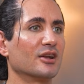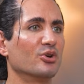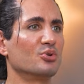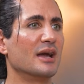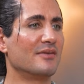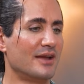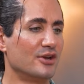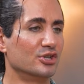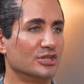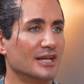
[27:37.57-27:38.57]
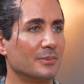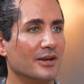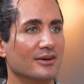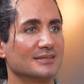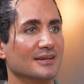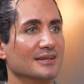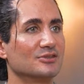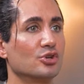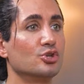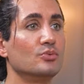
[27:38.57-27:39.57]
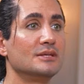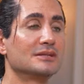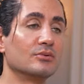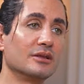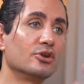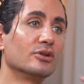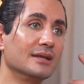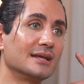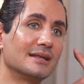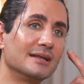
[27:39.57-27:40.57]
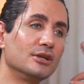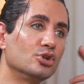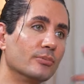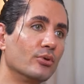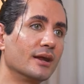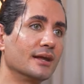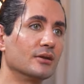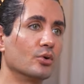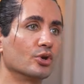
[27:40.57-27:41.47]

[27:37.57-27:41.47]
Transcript: Like, oh, you have energetic parasites, or you need to literally clean your brain